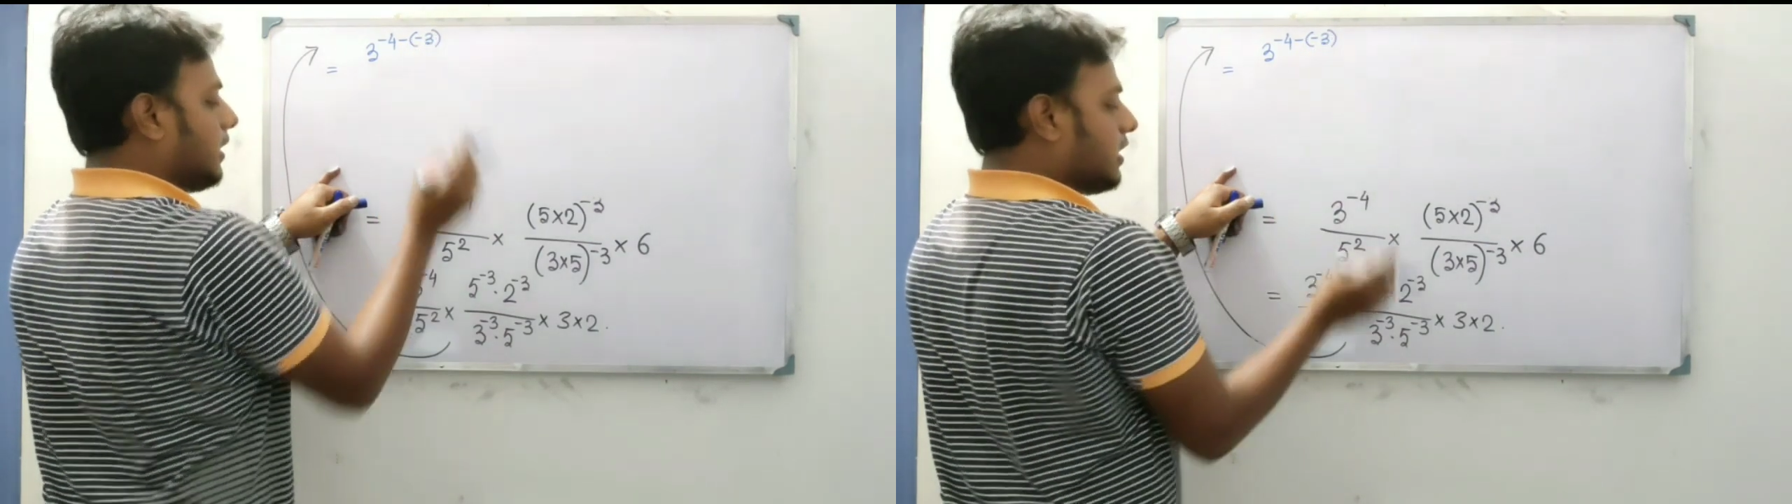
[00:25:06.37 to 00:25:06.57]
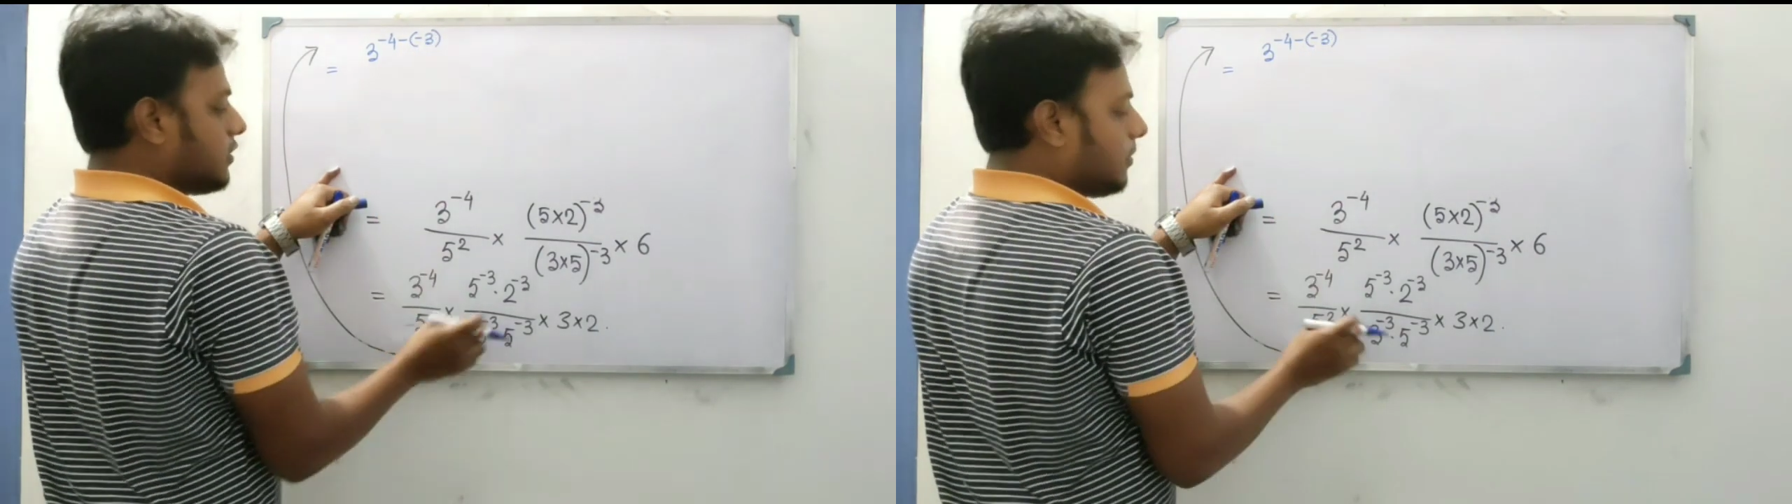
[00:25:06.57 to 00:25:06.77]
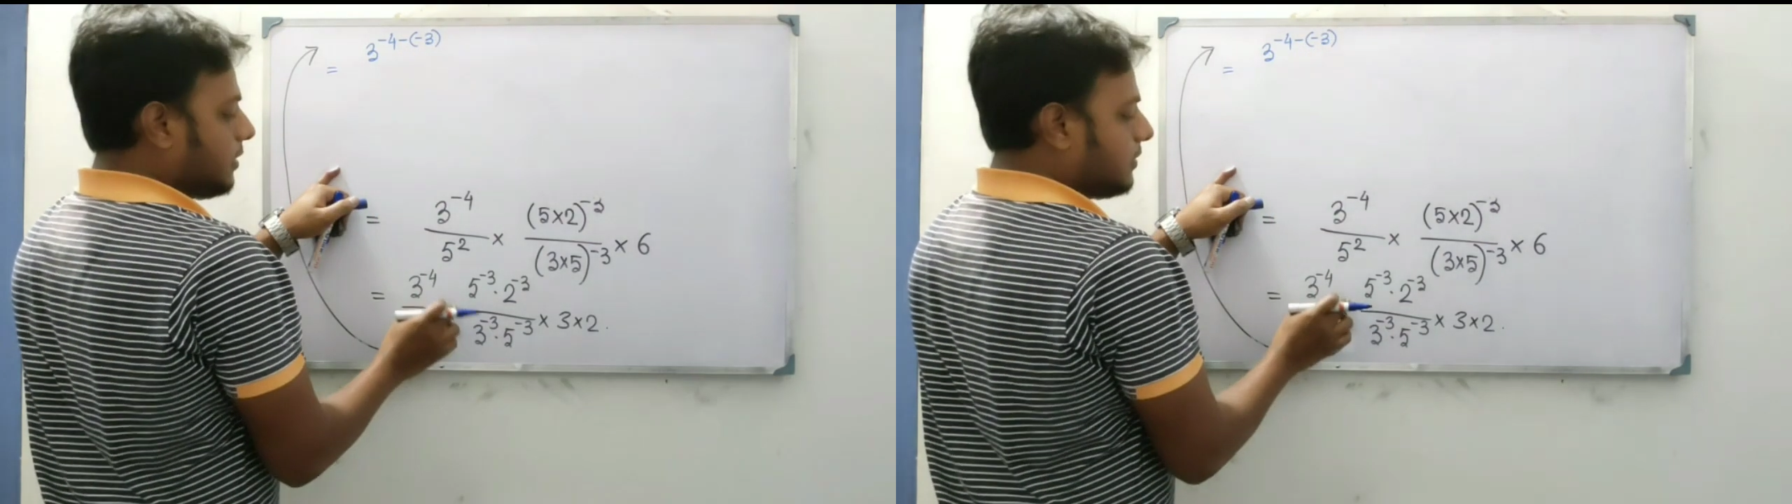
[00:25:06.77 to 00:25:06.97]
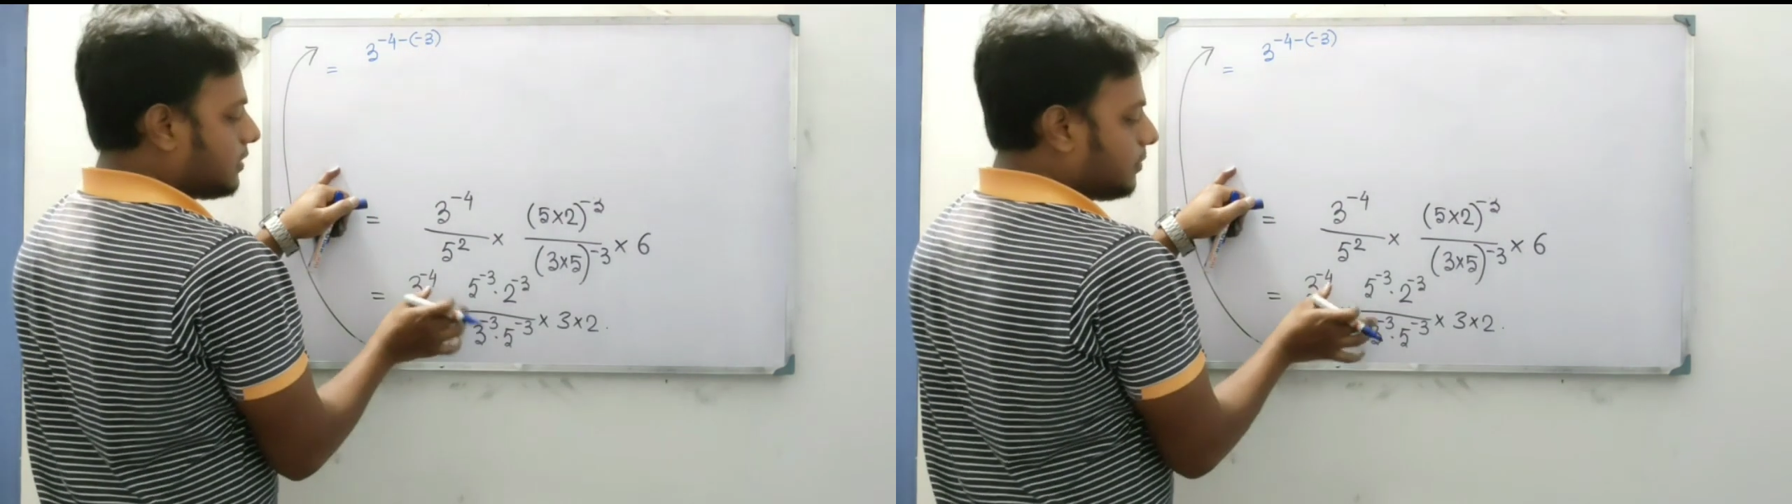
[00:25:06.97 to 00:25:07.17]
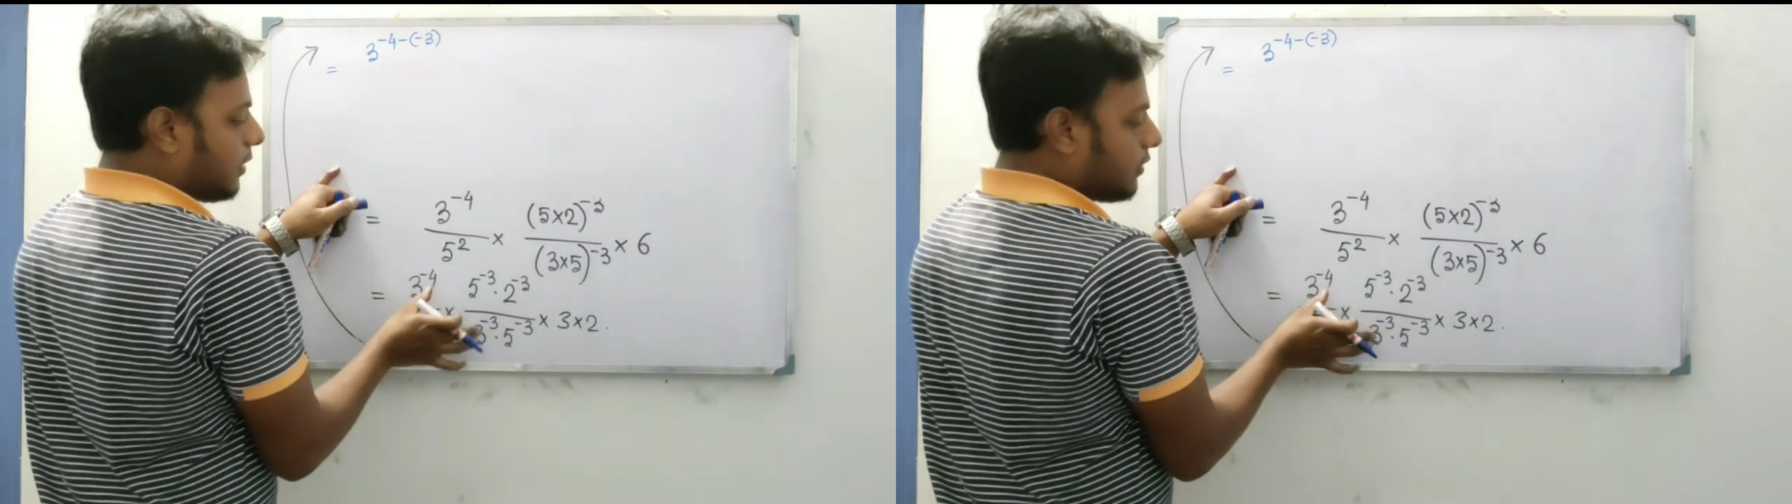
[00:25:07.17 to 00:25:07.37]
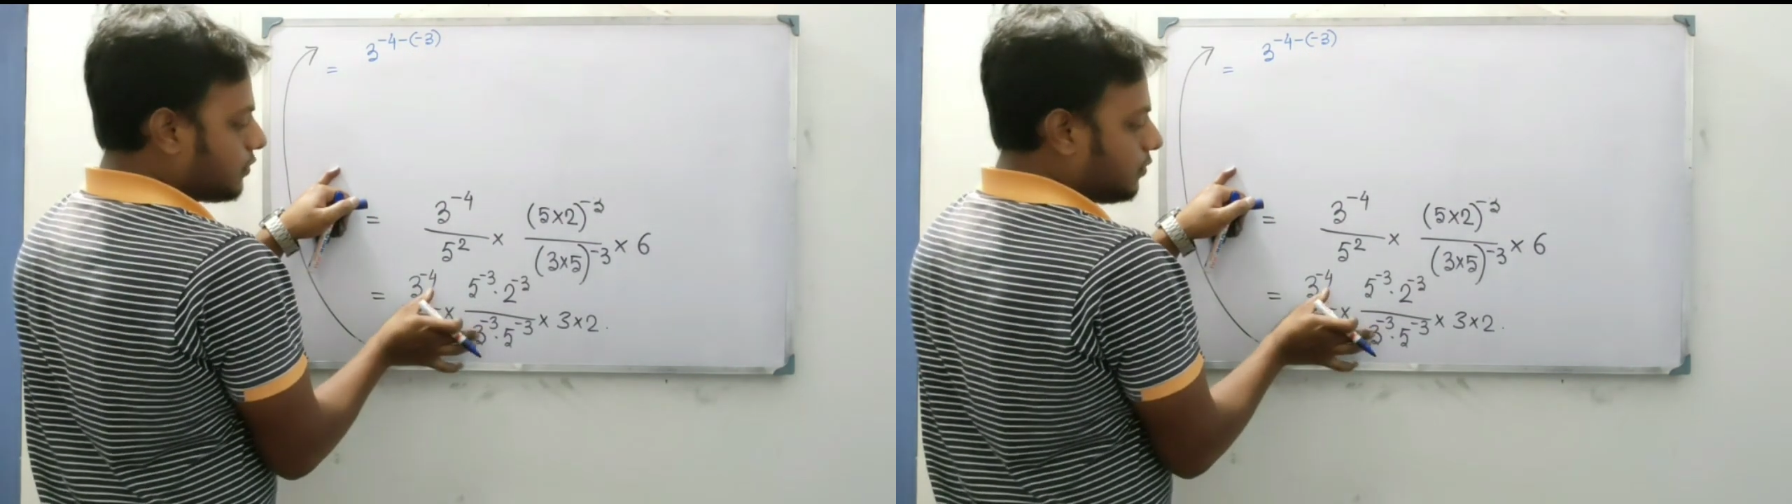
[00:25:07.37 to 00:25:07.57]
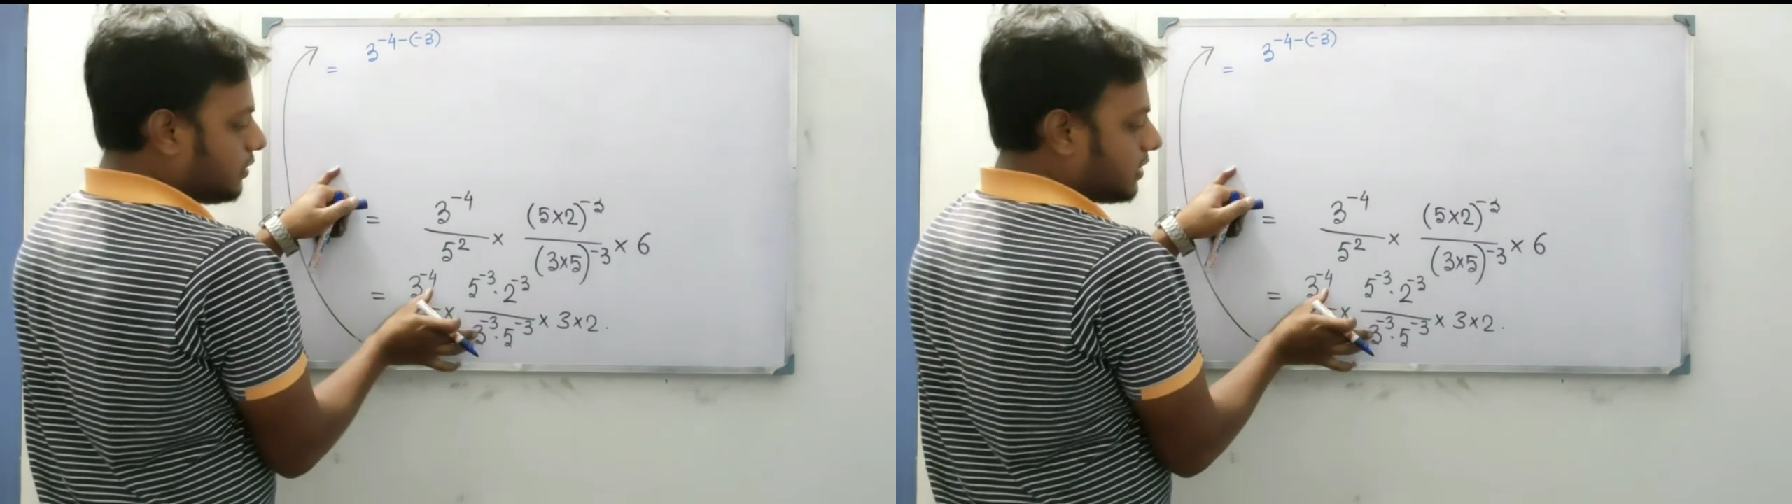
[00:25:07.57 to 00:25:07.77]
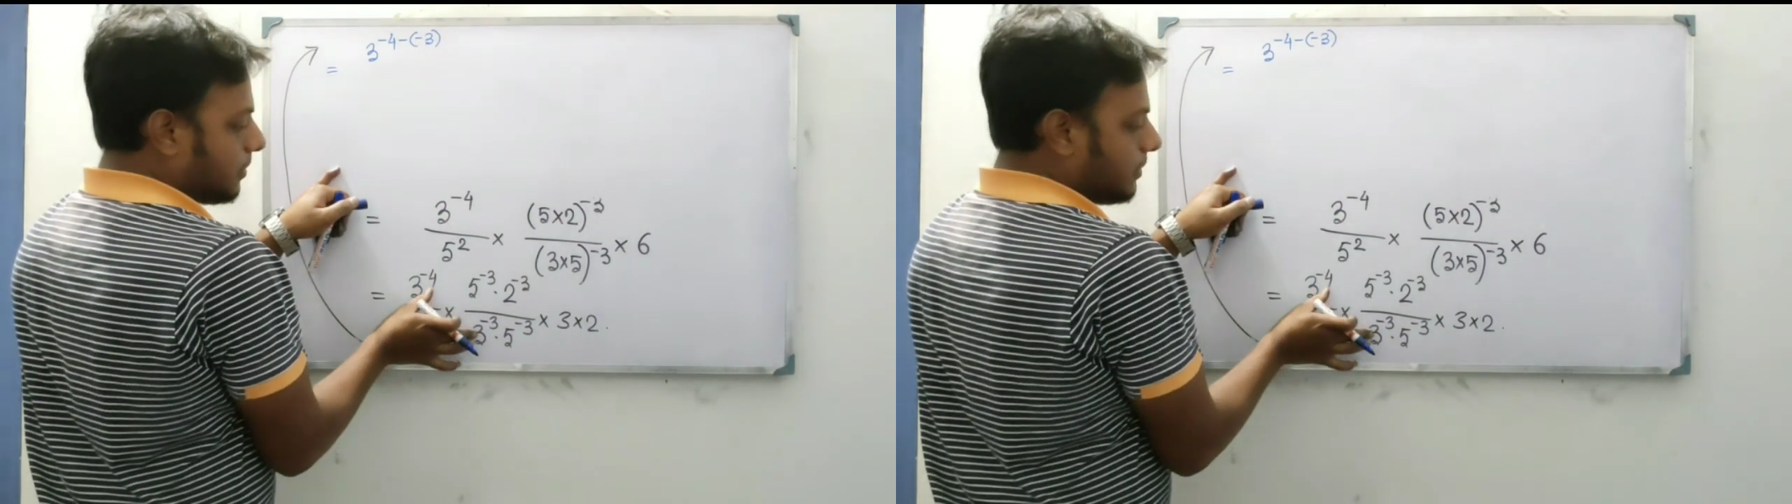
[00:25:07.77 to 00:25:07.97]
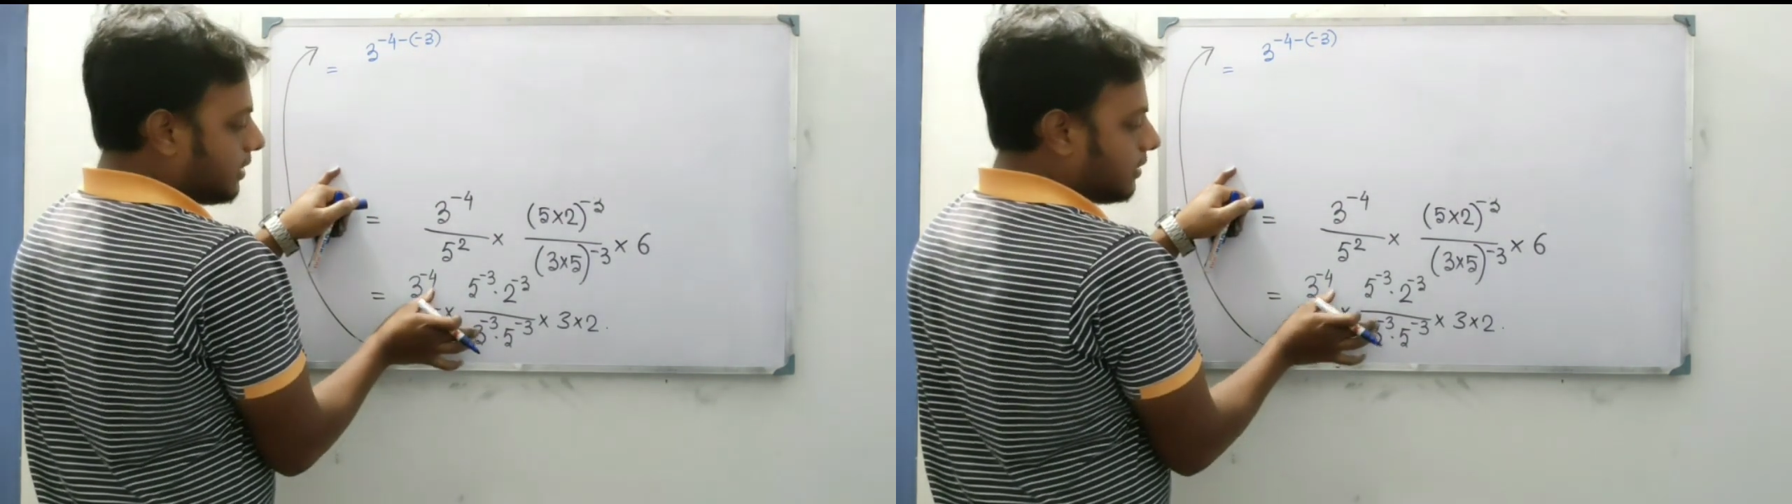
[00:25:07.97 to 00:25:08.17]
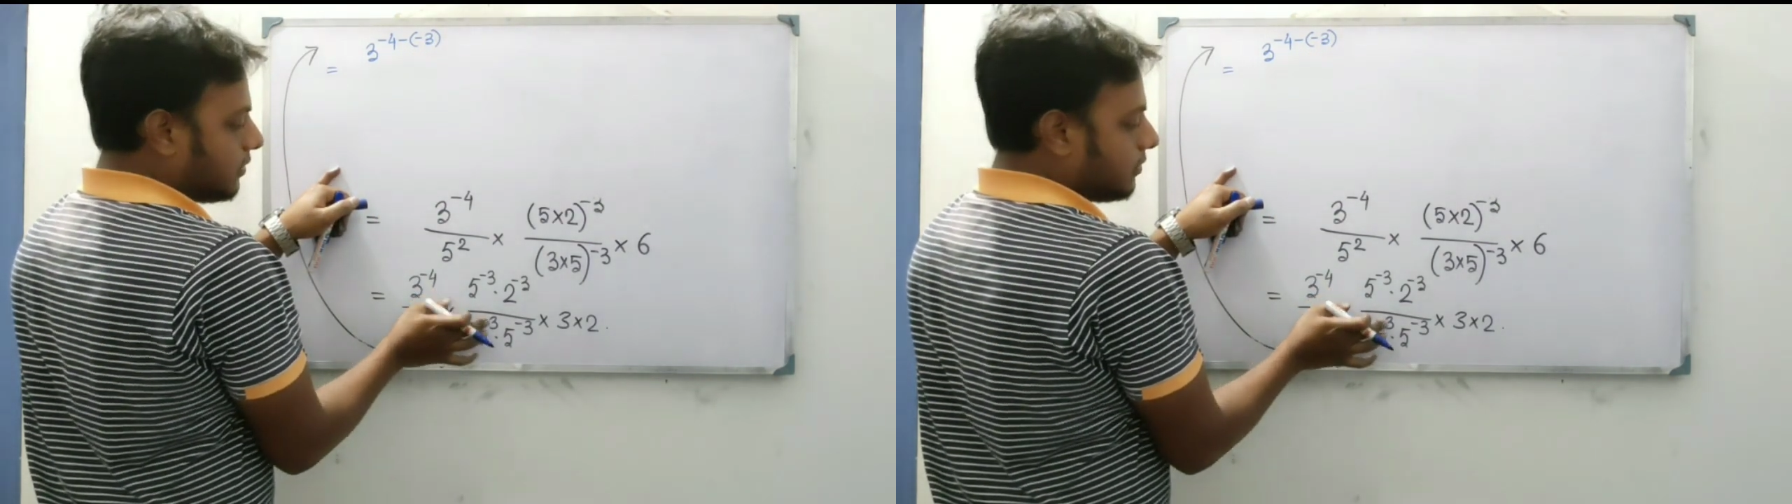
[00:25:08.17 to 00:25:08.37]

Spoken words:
case of division power should be subtract,